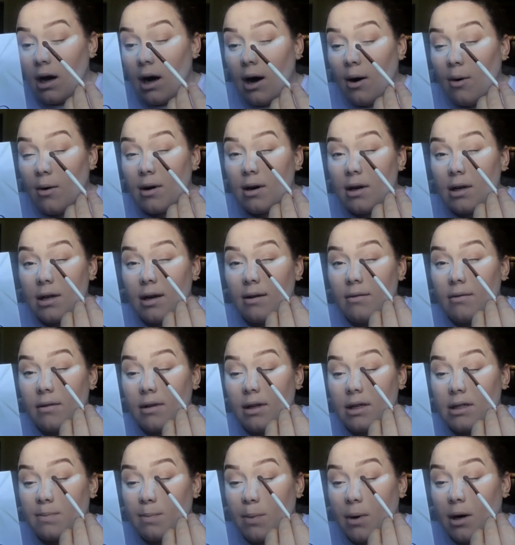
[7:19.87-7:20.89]
I want to leave
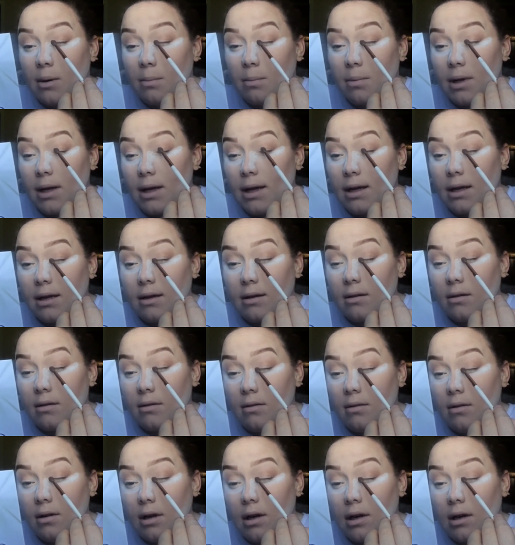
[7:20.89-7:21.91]
this part blank,
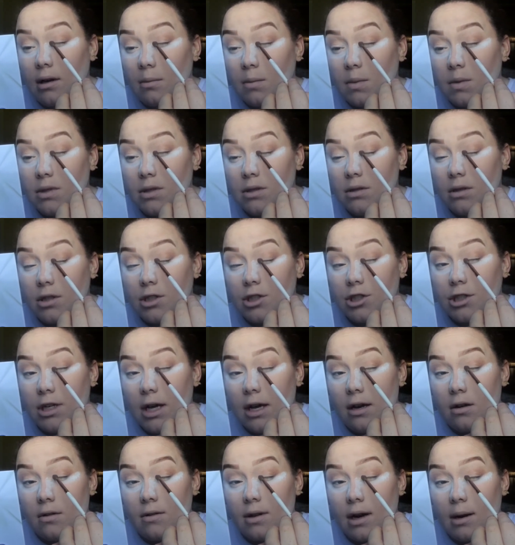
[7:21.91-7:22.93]
so the
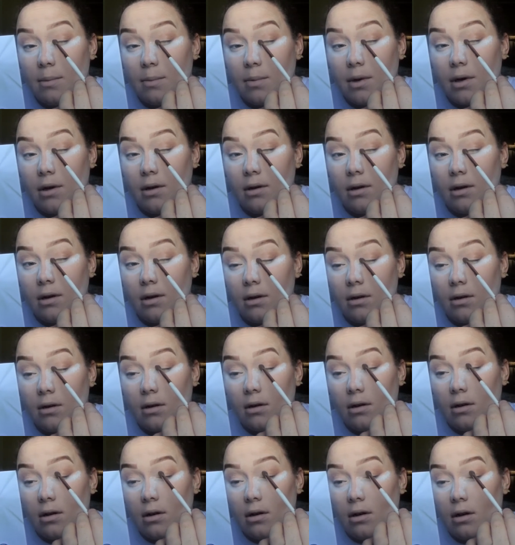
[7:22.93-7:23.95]
shadow that I put
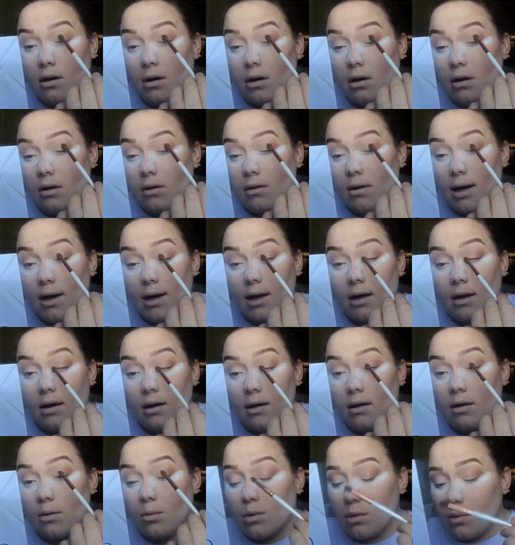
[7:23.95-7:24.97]
all right
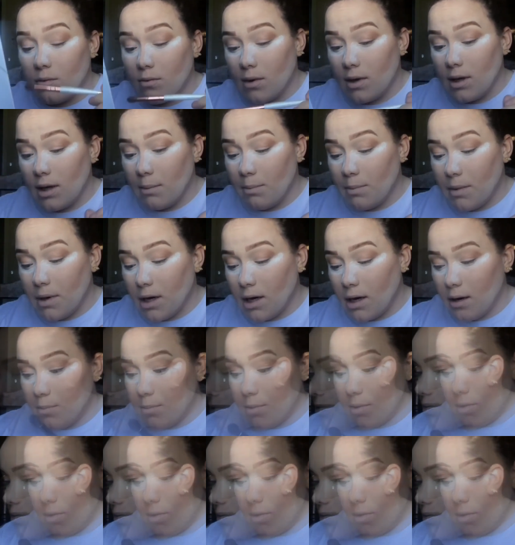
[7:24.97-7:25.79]
here will really pop.